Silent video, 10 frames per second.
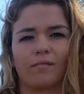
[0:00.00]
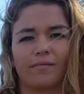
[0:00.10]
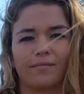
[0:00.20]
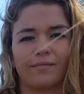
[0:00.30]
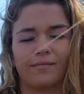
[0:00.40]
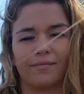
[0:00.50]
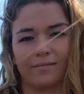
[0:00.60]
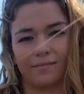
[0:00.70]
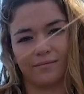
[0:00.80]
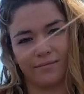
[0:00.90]

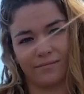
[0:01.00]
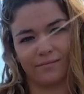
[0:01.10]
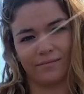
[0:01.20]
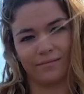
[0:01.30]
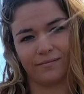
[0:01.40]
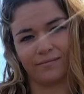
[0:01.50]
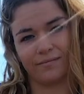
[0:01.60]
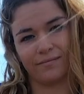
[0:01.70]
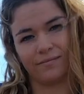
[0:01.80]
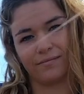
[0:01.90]

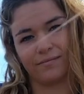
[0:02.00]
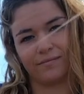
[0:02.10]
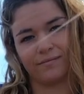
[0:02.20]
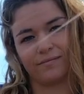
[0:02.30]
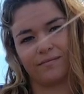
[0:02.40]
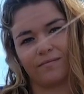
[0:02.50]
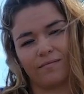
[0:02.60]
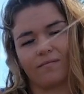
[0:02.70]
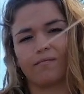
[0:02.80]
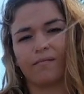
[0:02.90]

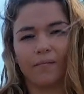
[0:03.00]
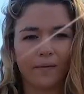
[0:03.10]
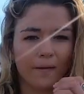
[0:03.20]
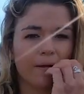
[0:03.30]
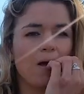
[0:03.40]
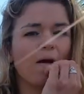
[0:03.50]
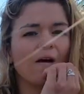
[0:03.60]
(not speaking)